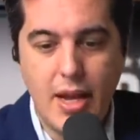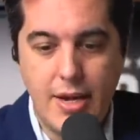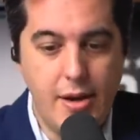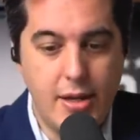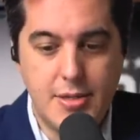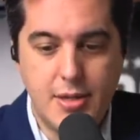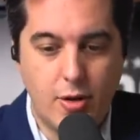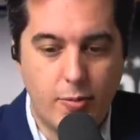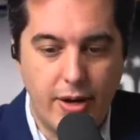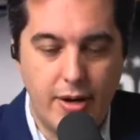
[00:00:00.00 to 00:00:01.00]
and you can
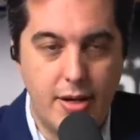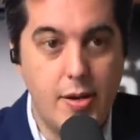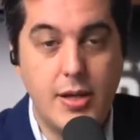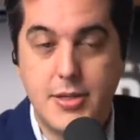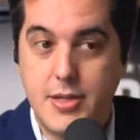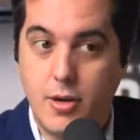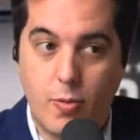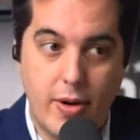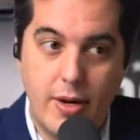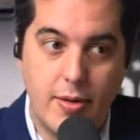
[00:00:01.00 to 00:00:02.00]
still read
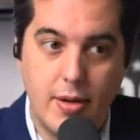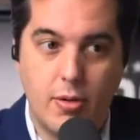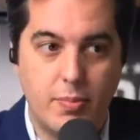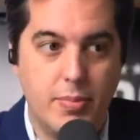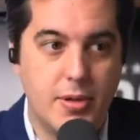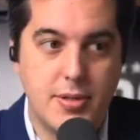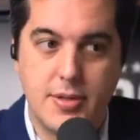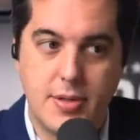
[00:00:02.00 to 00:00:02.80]
the old books on this.